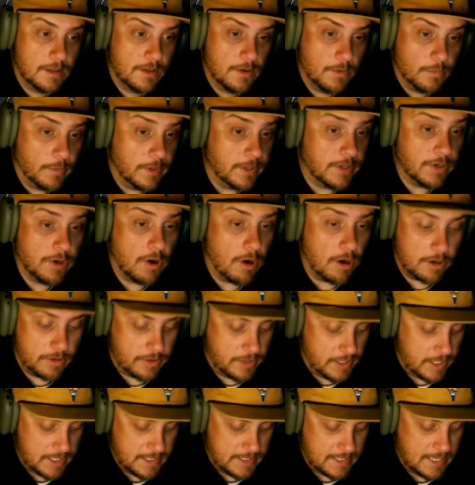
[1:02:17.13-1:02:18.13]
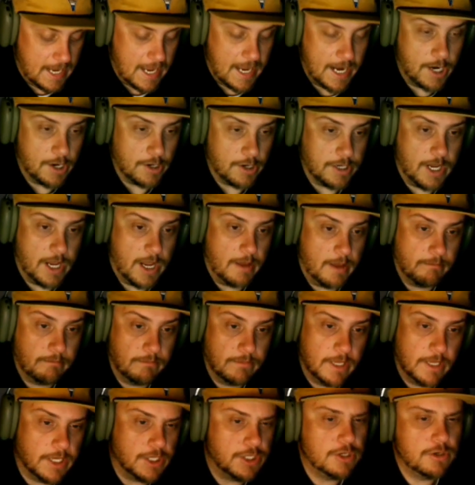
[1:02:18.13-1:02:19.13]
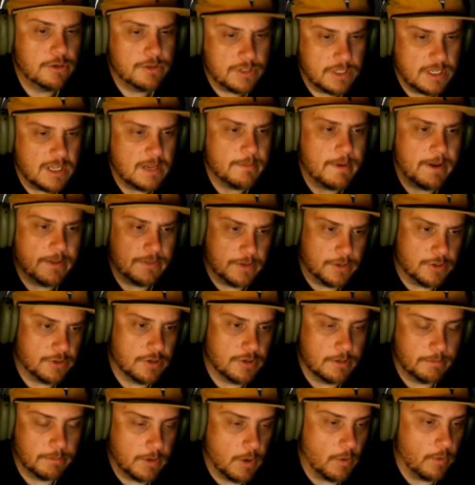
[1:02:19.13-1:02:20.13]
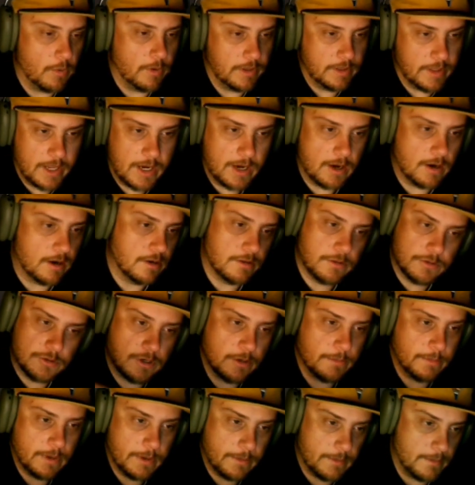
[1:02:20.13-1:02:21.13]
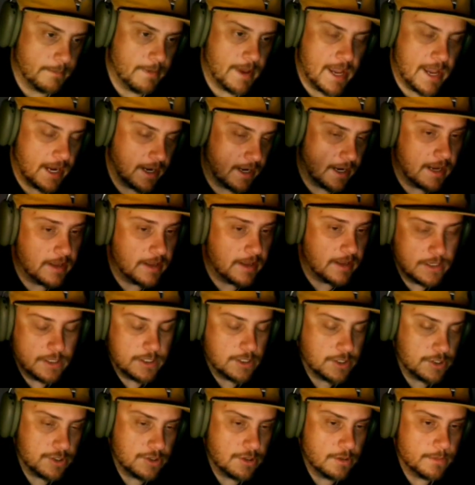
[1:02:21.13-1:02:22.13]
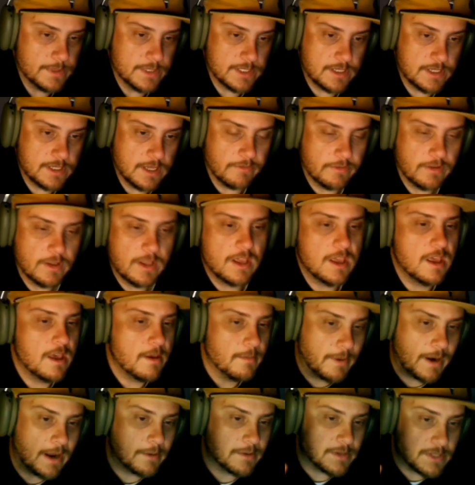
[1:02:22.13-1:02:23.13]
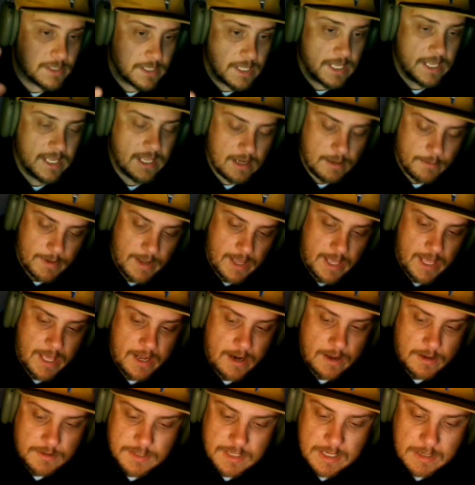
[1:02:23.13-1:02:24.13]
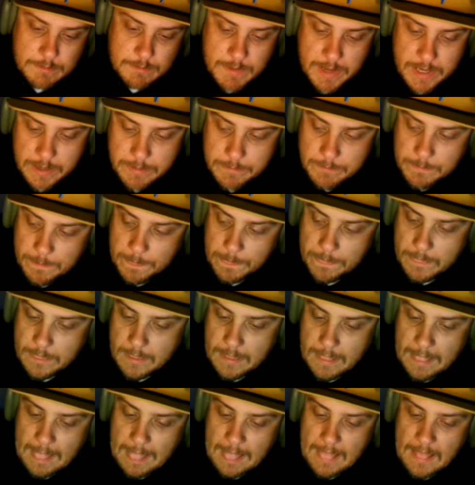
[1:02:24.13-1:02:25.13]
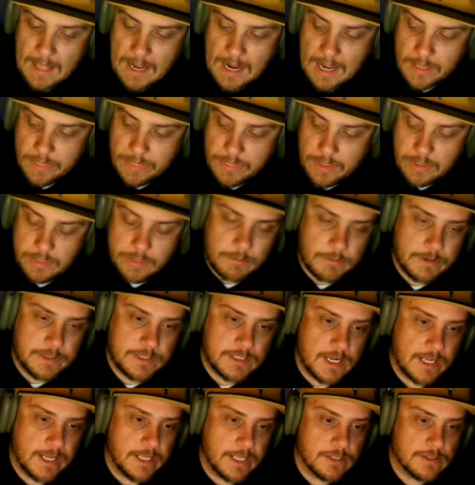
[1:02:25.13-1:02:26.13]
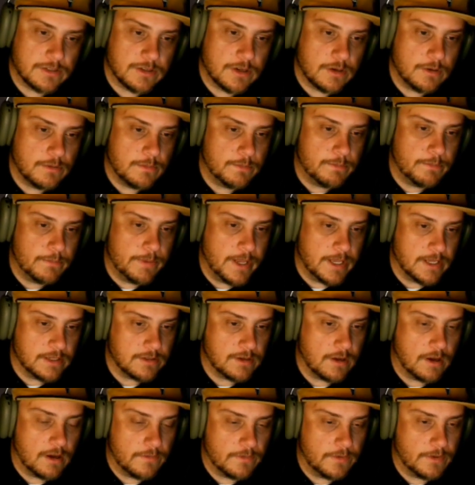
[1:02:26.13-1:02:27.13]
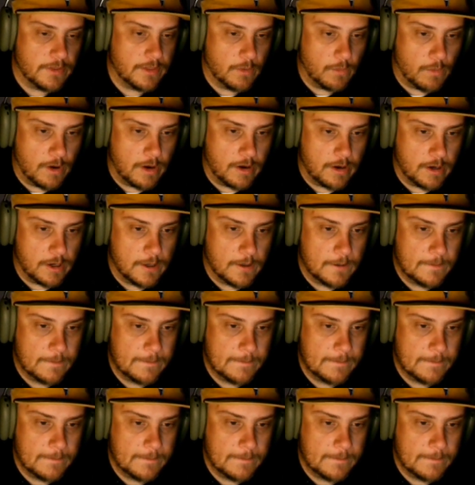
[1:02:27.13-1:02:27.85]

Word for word: we talk the entire time. It's usually about the trip going there or the trip coming back and then just stupid stuff. But I was thinking in my head, I was like, man, I think the reason I get so pissed off on the water